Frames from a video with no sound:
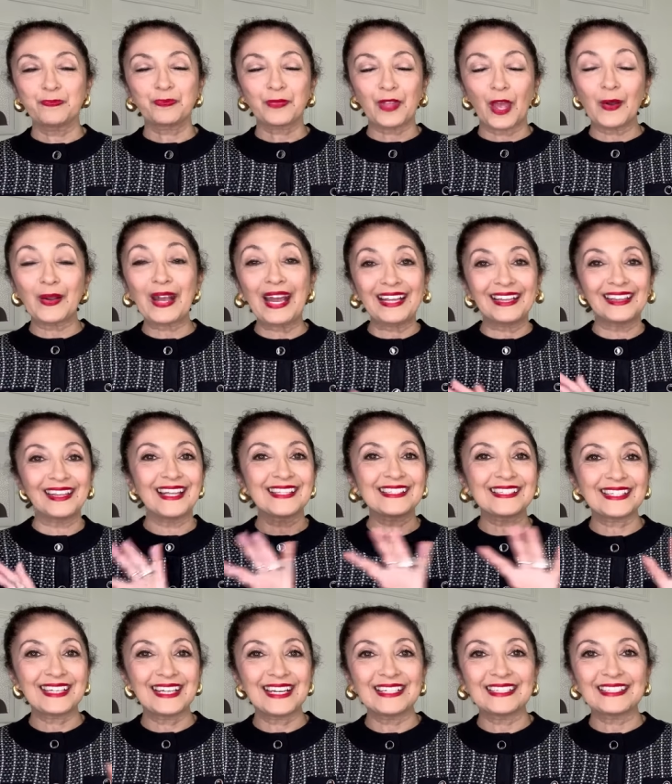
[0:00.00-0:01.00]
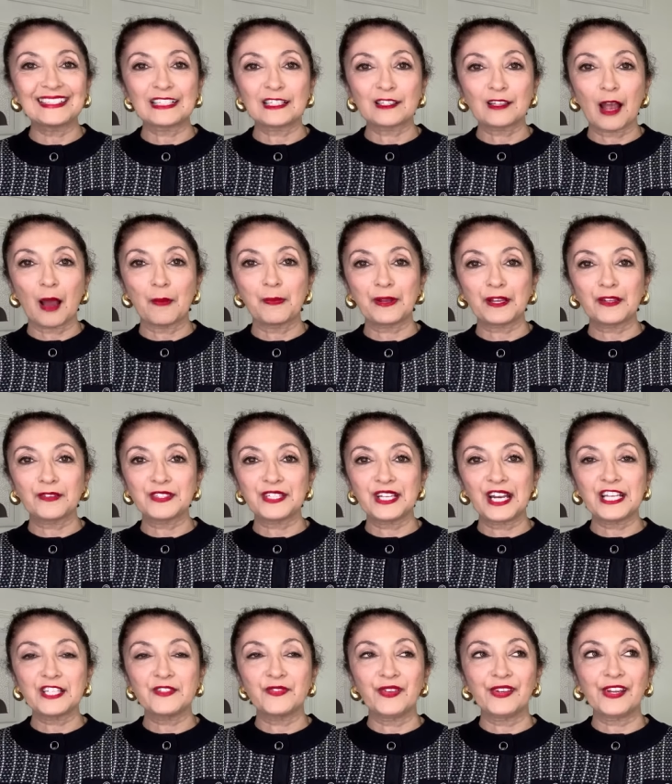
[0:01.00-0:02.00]
Okay, let's get into the topic of
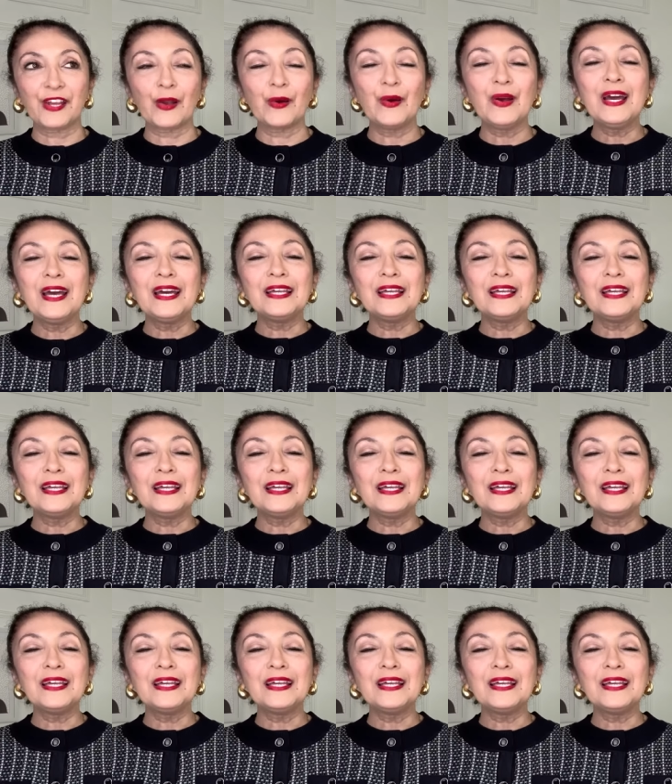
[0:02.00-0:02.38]
today's video.